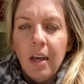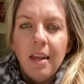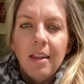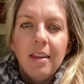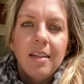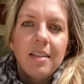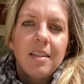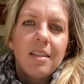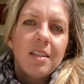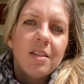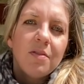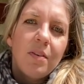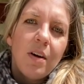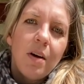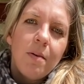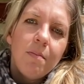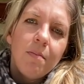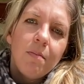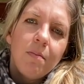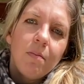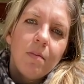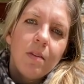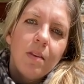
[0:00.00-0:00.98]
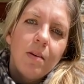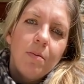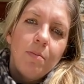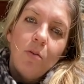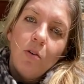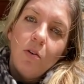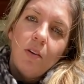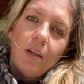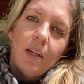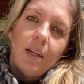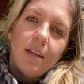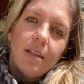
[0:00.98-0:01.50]
This is from the
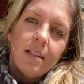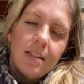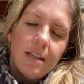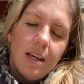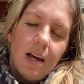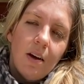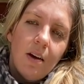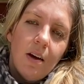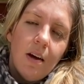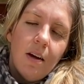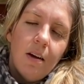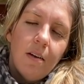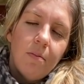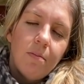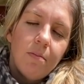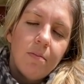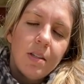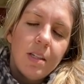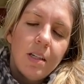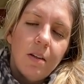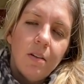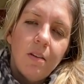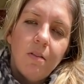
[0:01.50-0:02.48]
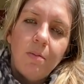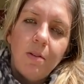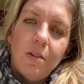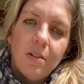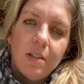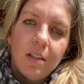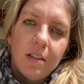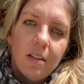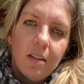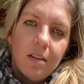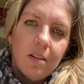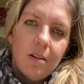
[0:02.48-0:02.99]
movie Sound of
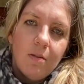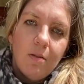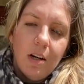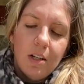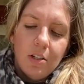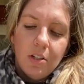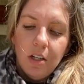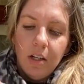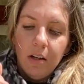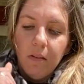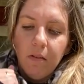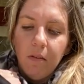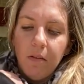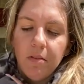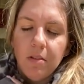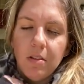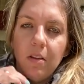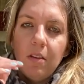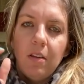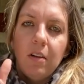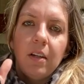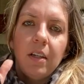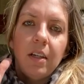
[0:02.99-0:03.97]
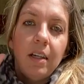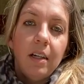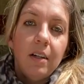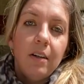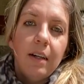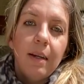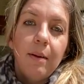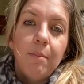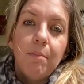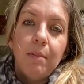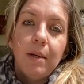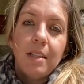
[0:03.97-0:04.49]
Music that they're watching, so they're
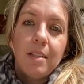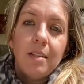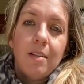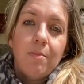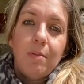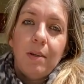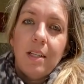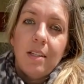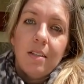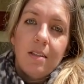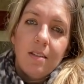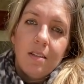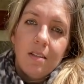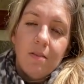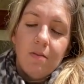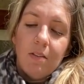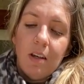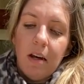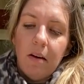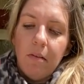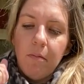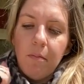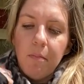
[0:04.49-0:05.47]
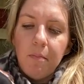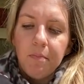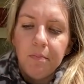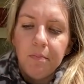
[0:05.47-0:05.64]
hearing bits and pieces of that.